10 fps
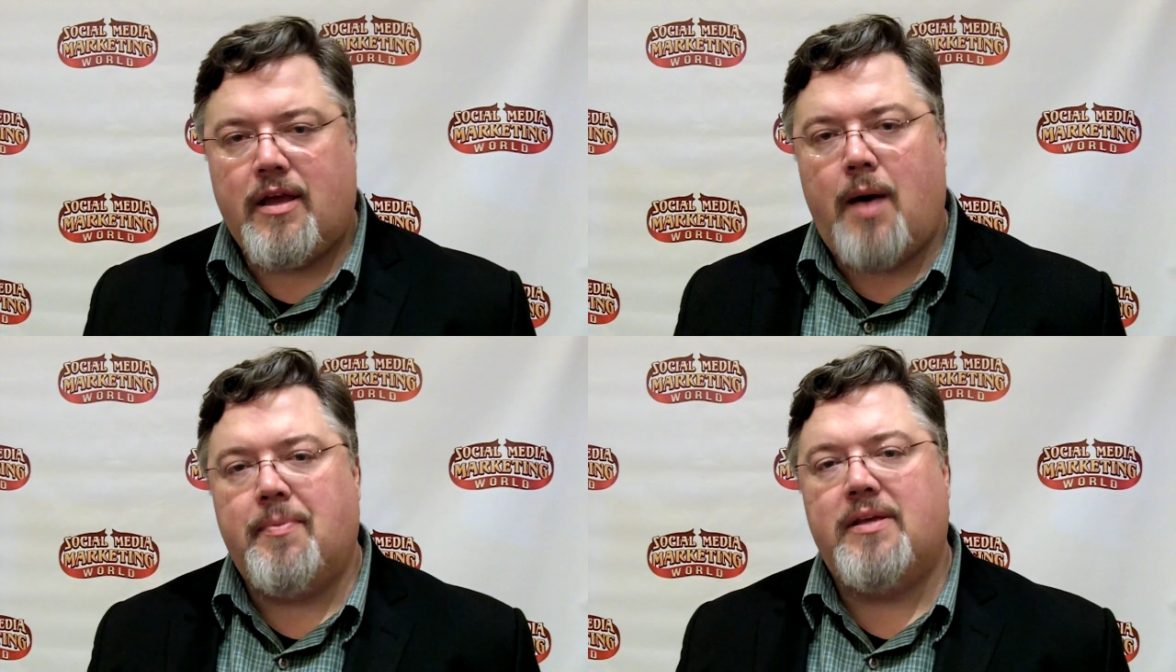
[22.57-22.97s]

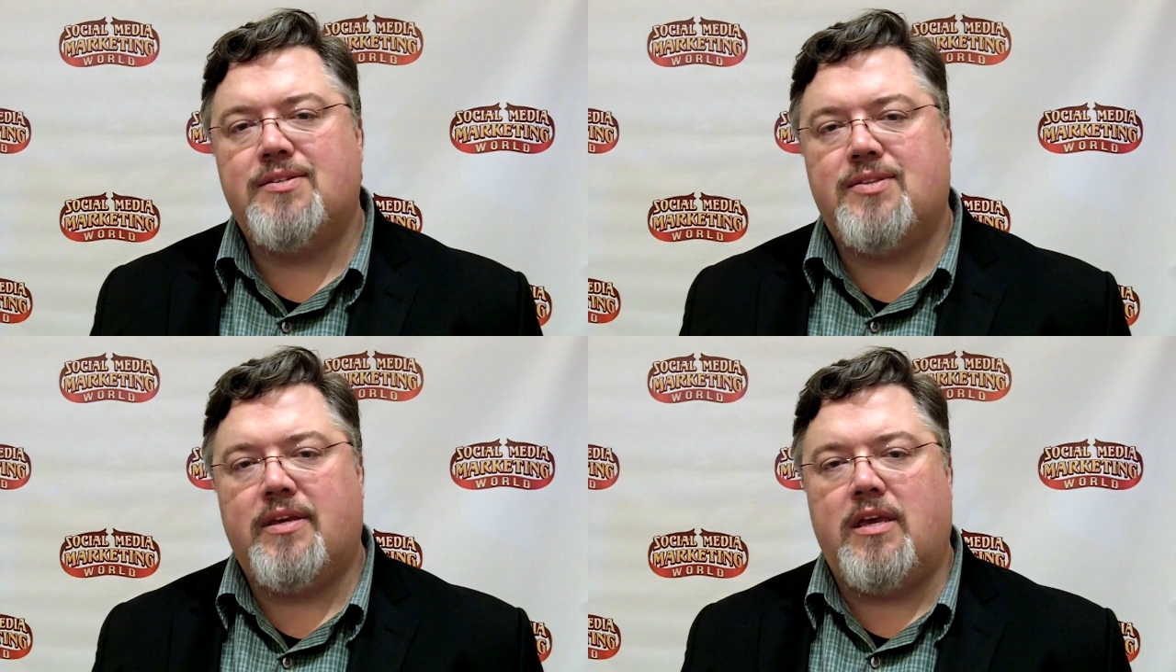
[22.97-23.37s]

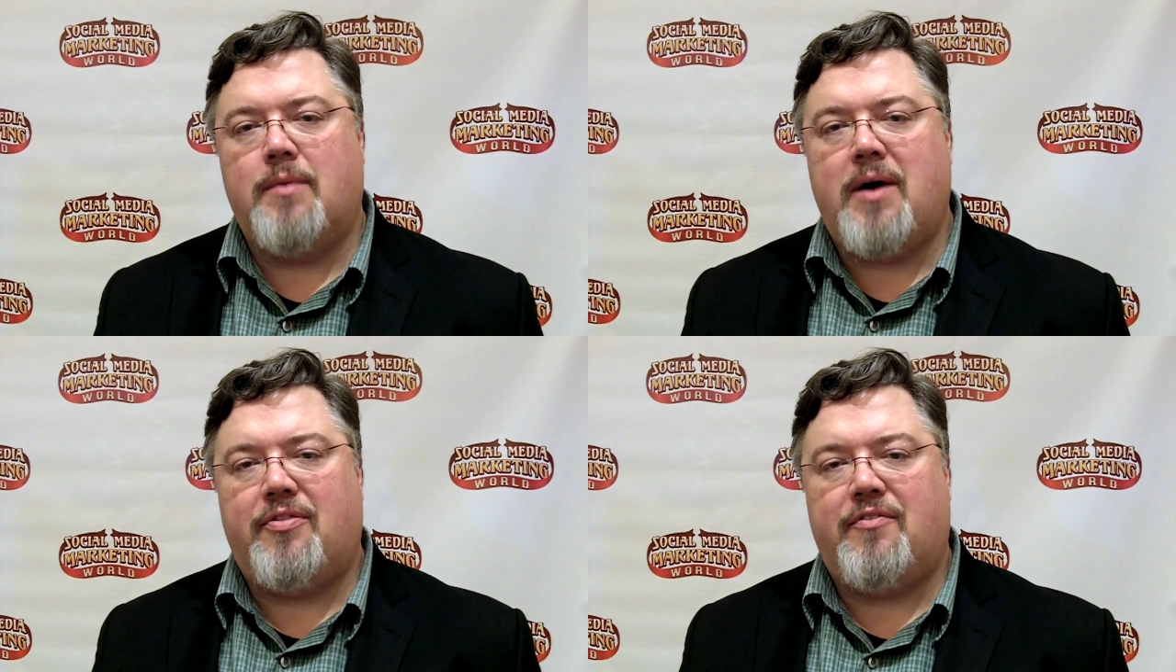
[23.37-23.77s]
companies thinking
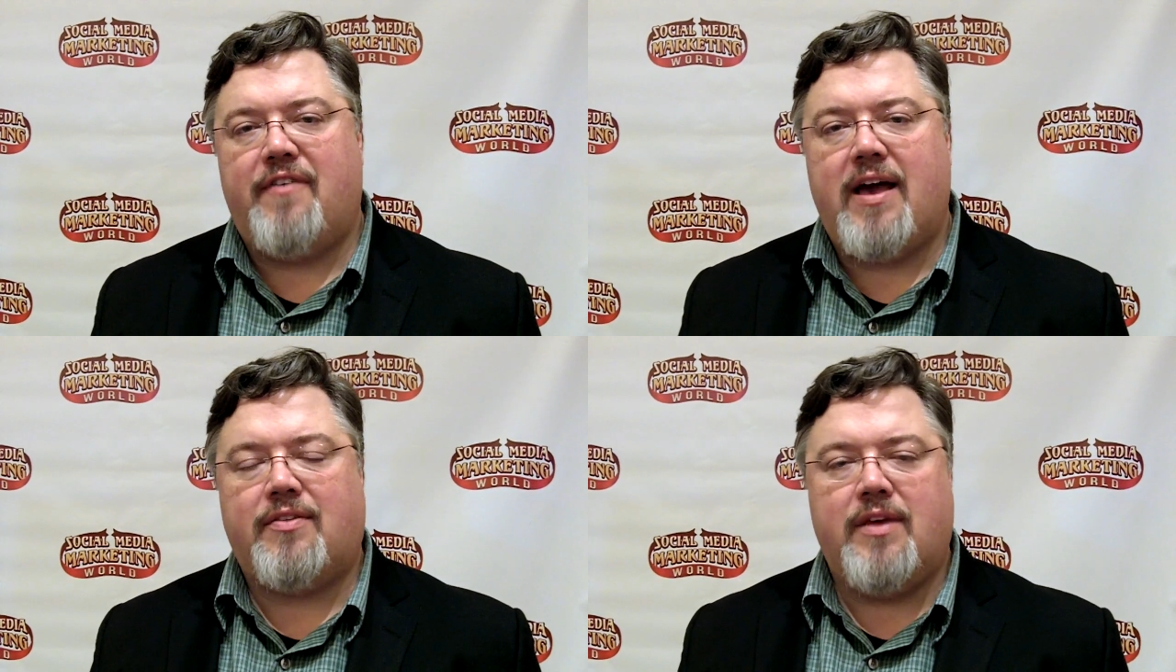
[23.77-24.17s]
about the
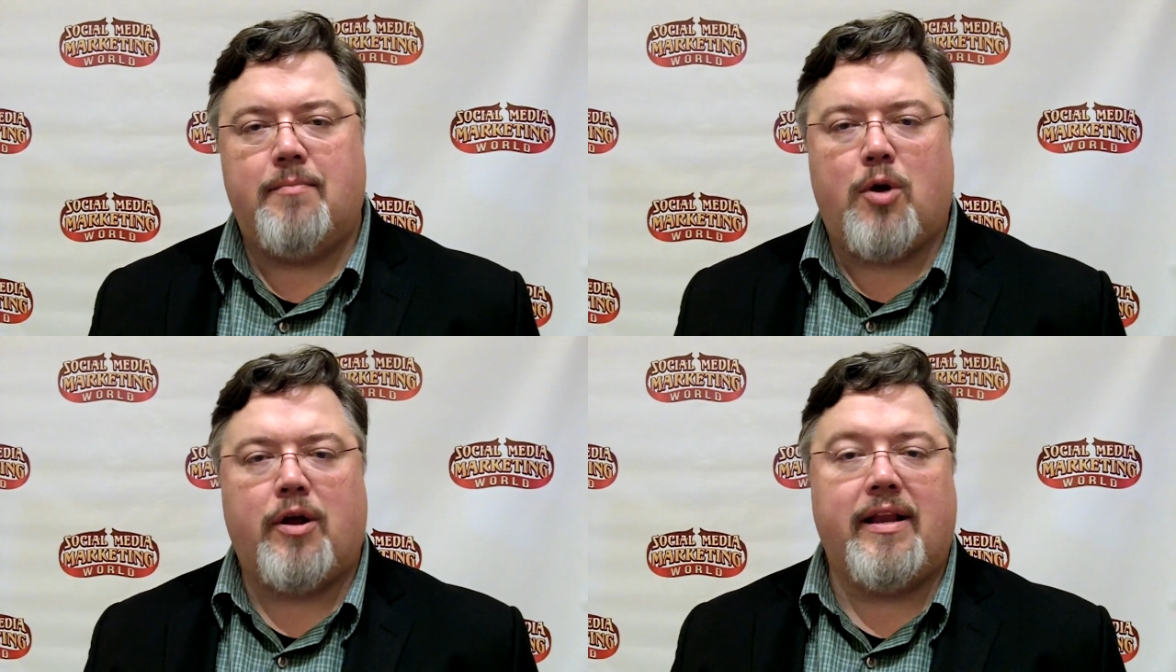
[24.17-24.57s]
fact that
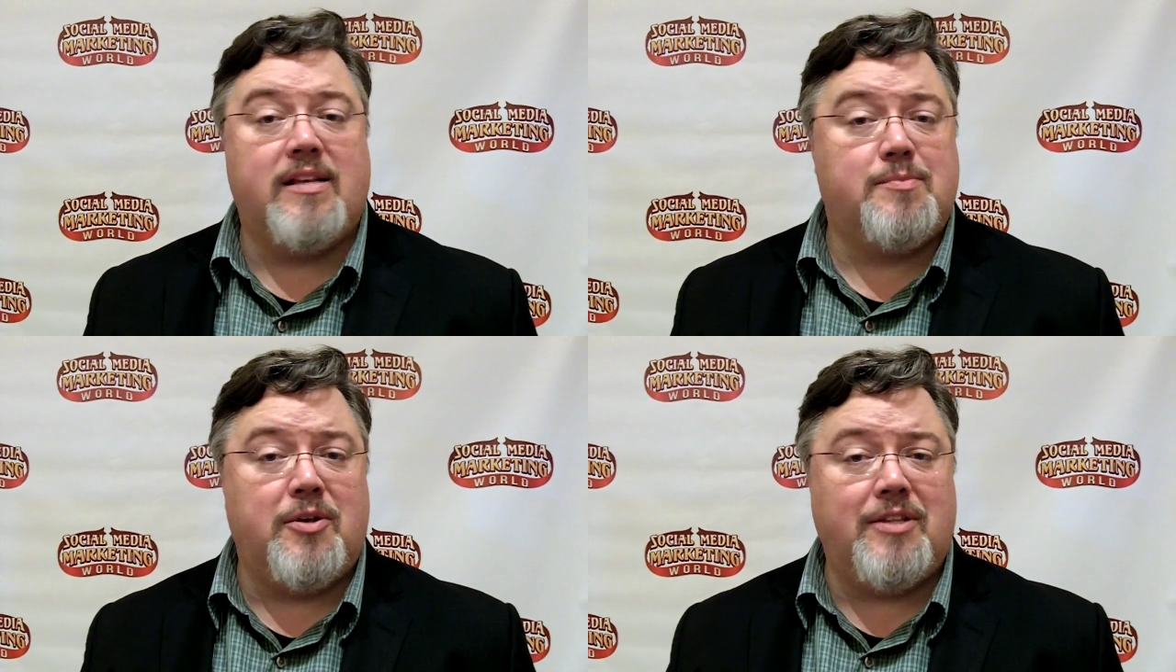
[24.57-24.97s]
marketing
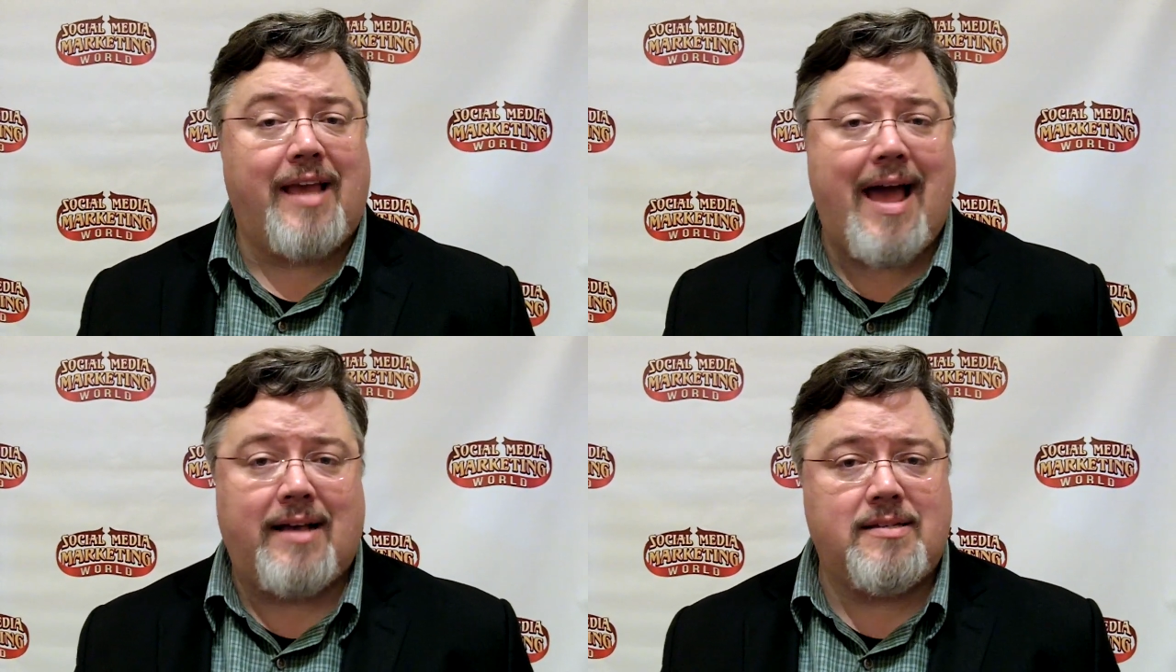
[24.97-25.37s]
is building
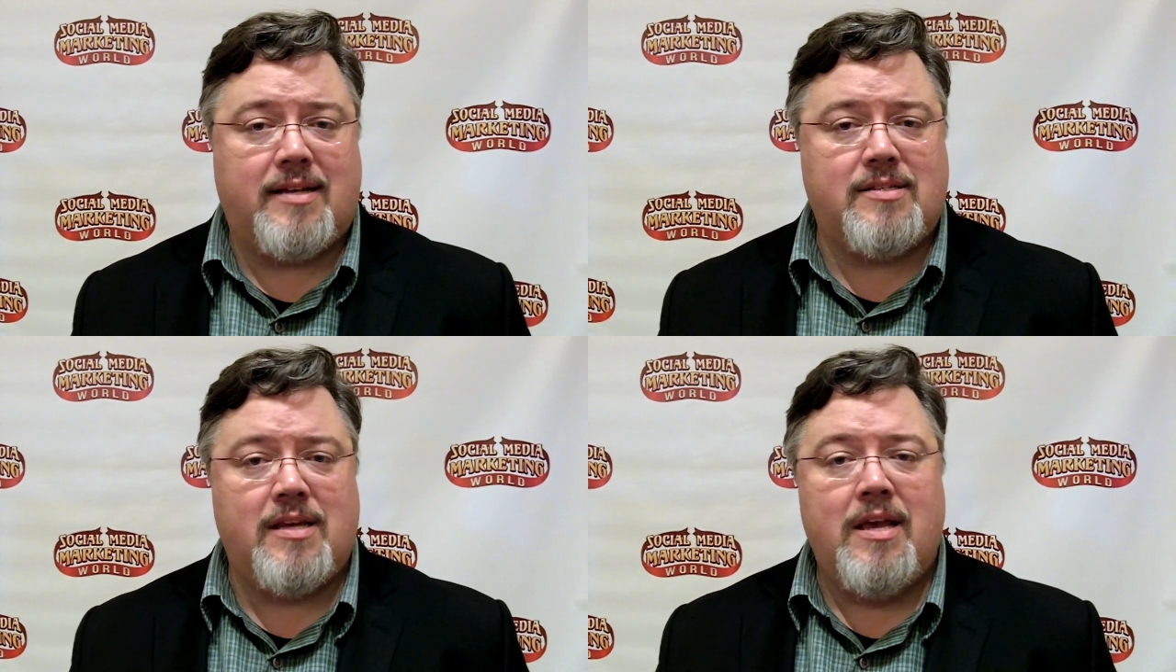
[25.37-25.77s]

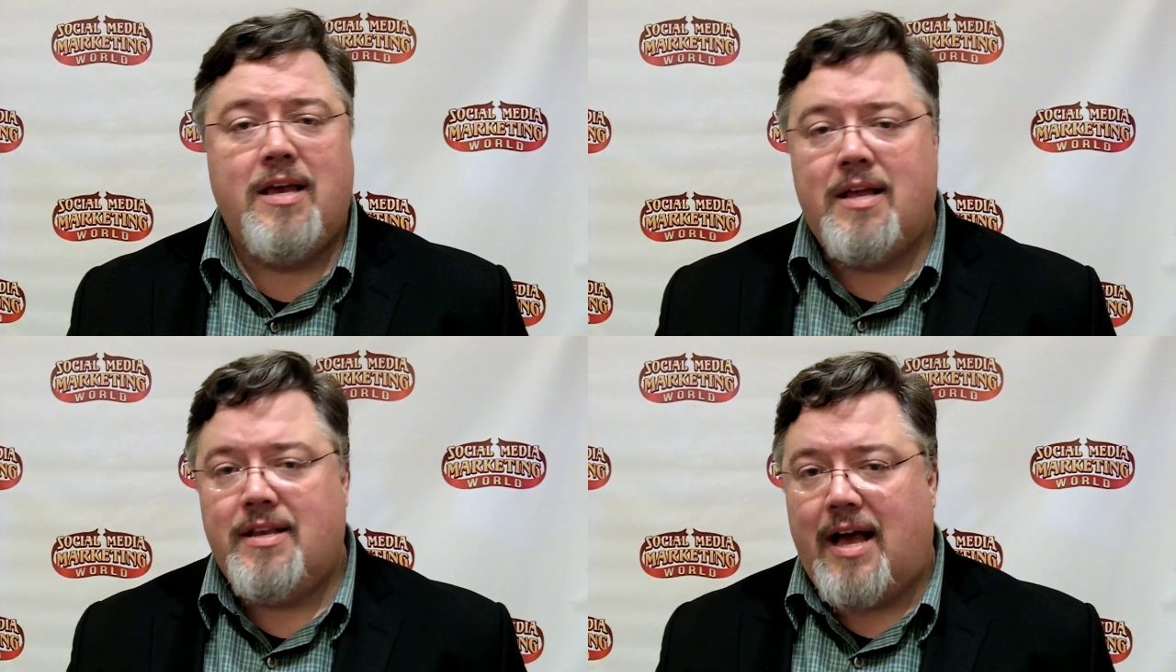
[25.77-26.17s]
assets,
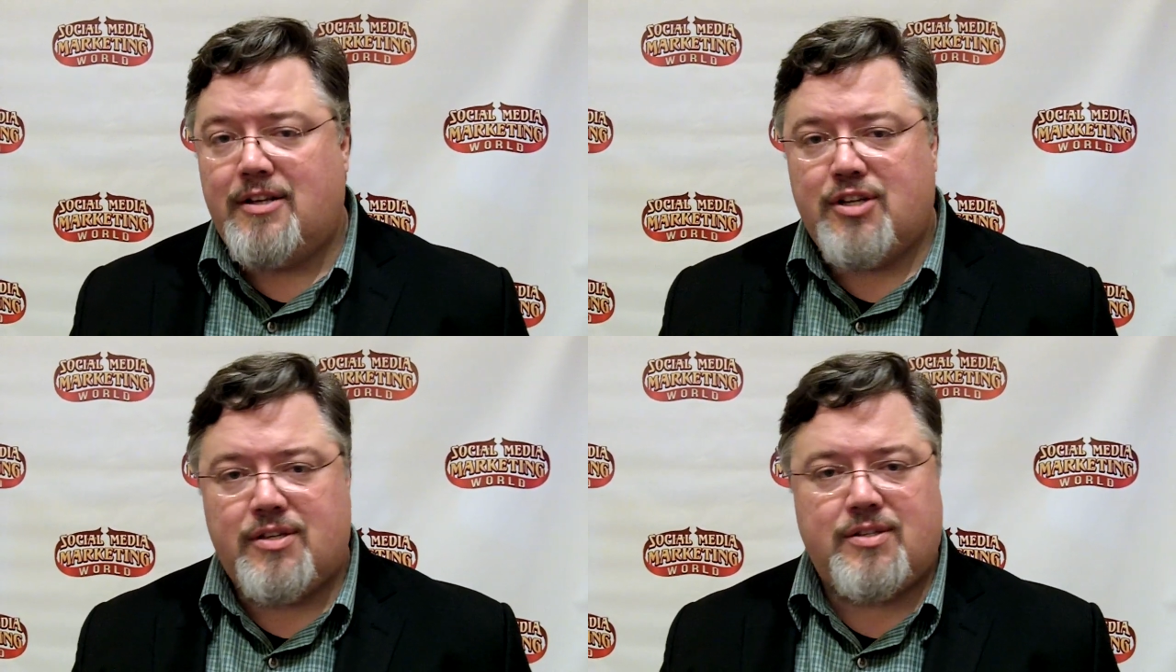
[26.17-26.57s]

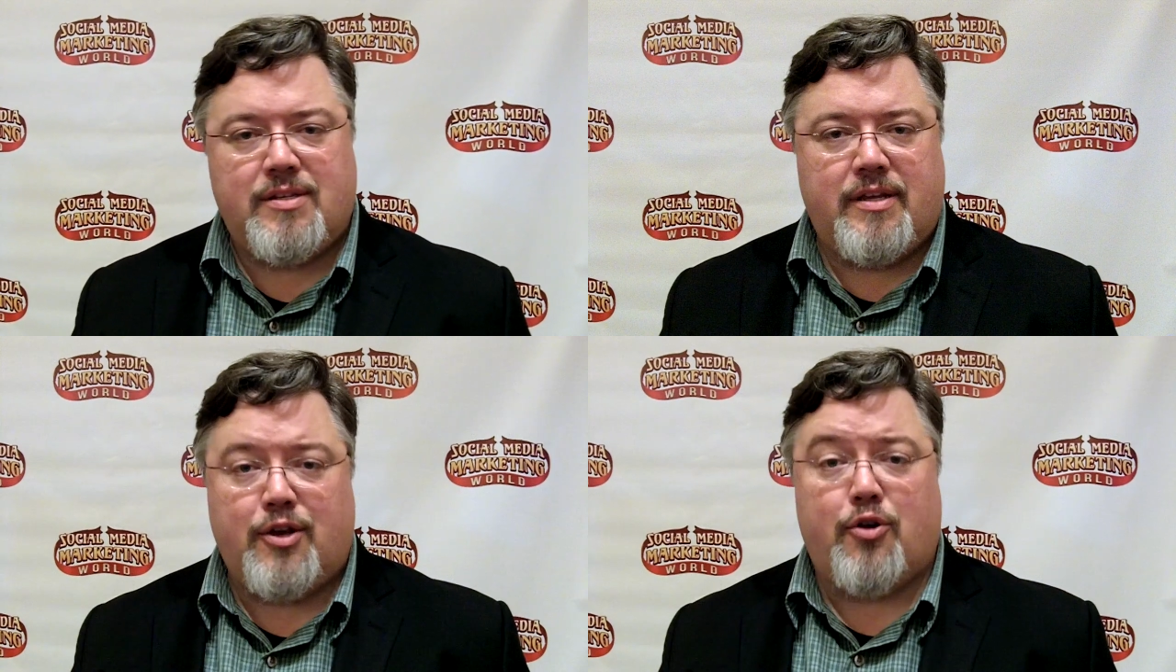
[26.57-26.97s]
not
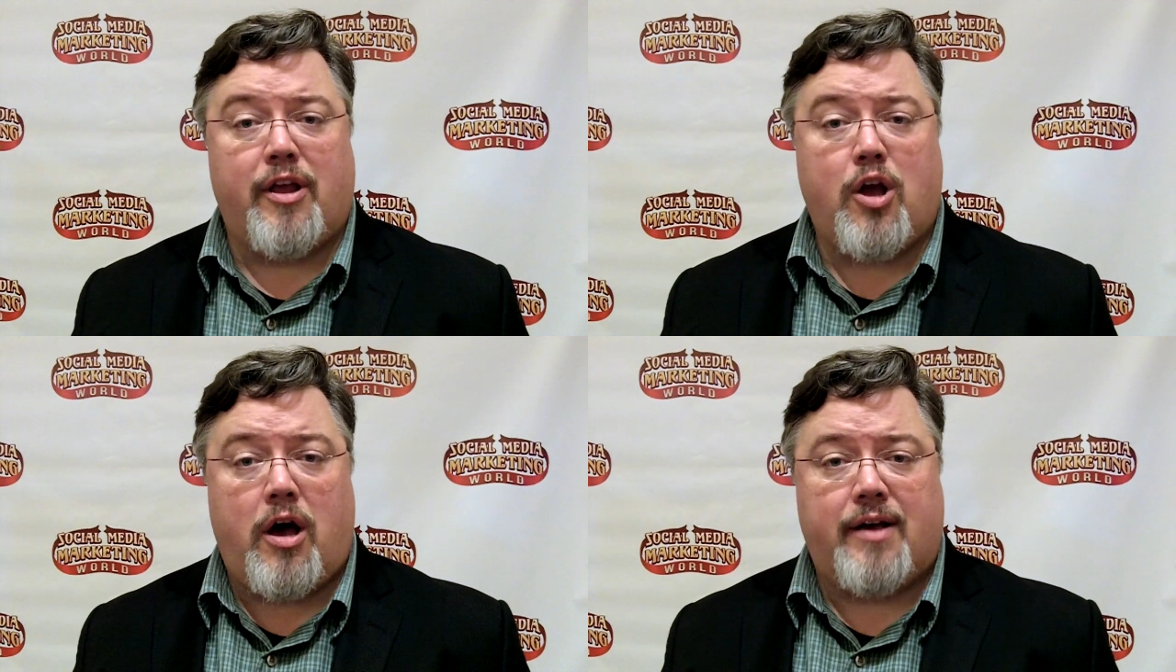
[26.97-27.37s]
just
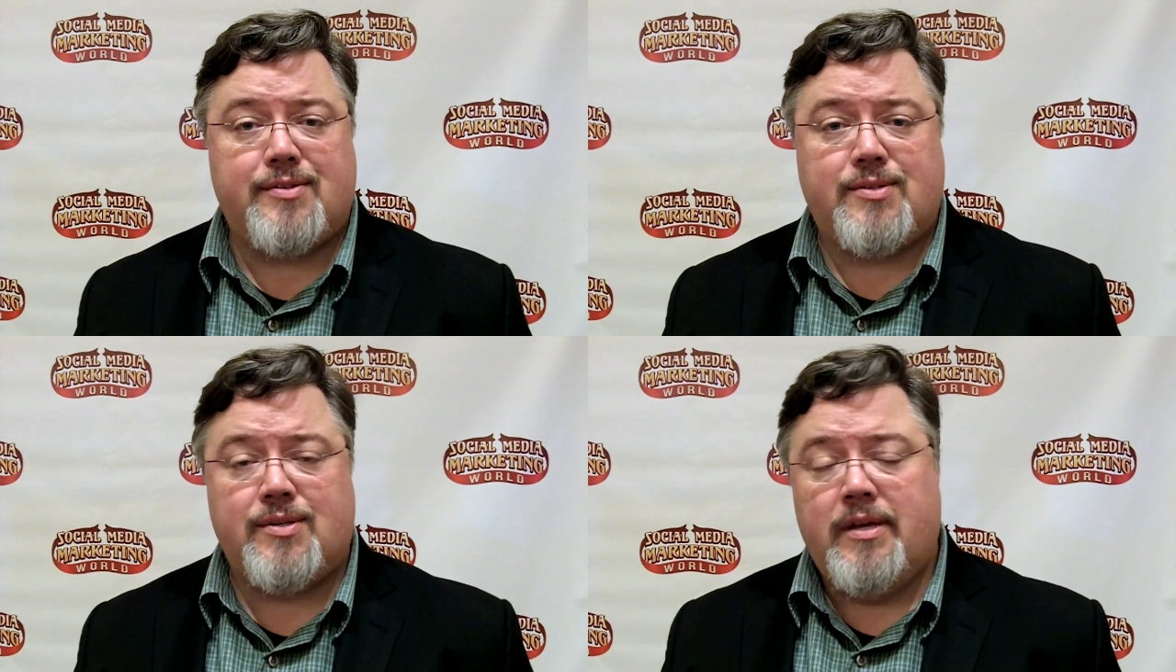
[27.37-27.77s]
incurring
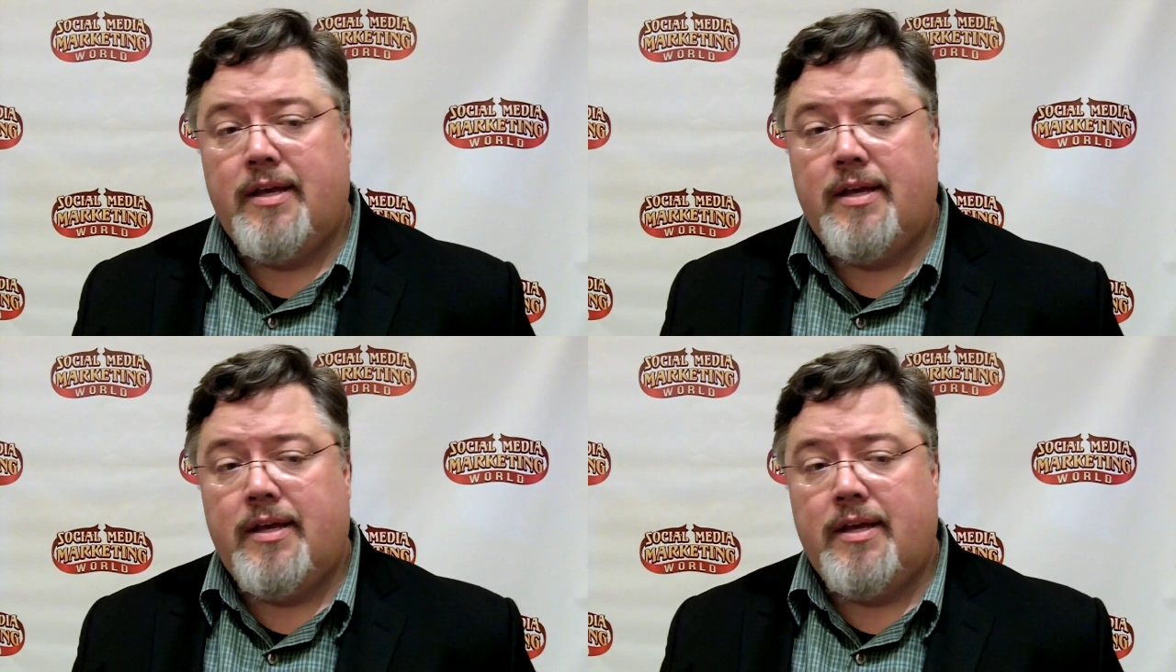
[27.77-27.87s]
costs.